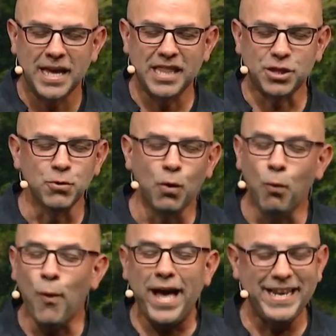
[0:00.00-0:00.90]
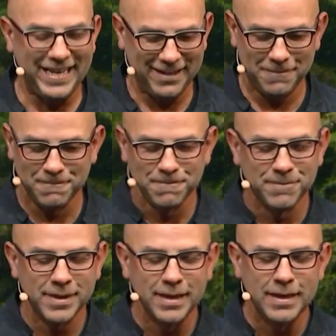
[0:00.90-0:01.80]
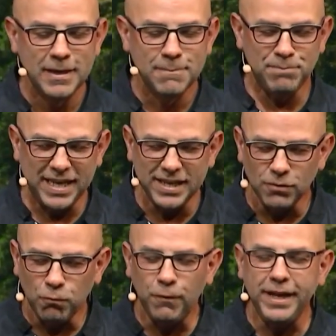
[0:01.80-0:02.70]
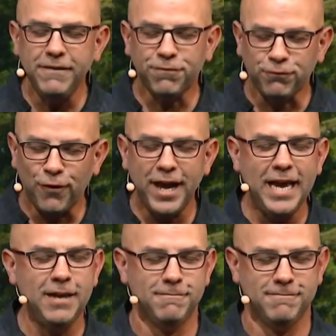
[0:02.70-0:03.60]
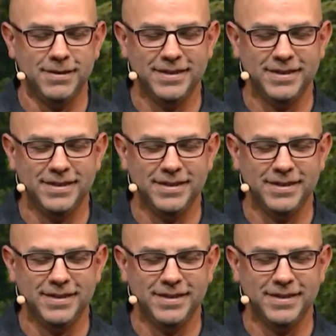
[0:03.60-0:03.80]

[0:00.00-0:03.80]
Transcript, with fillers: and through a wedding begin to reframe